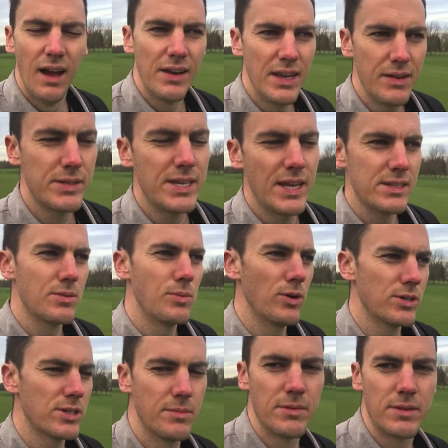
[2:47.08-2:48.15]
I never tend to
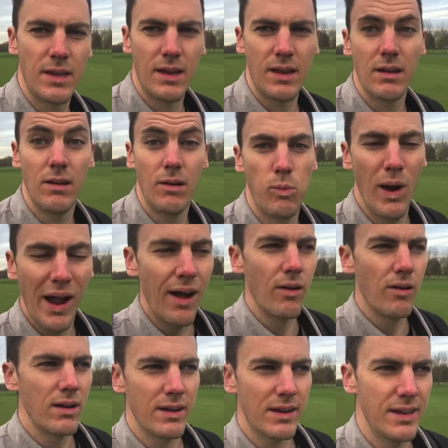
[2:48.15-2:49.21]
watch them and think, oh
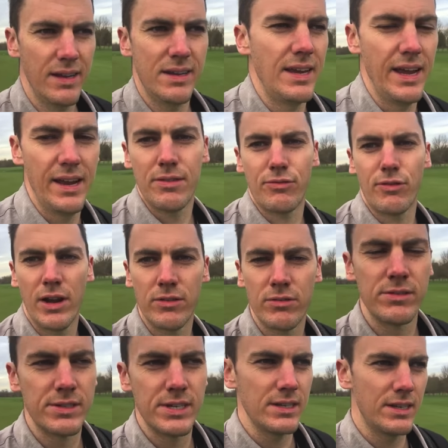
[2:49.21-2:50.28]
wow, like he's hitting a
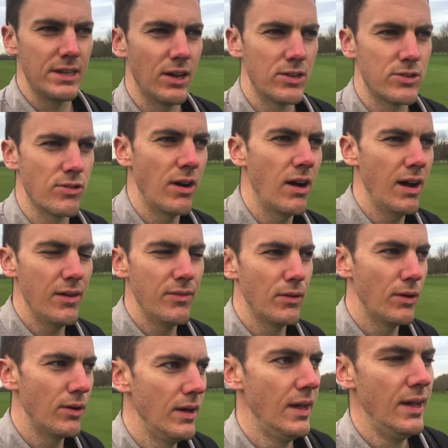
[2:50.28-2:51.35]
360 yard drive,
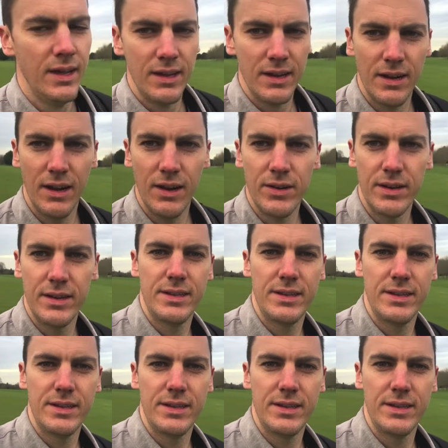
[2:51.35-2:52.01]
or you know,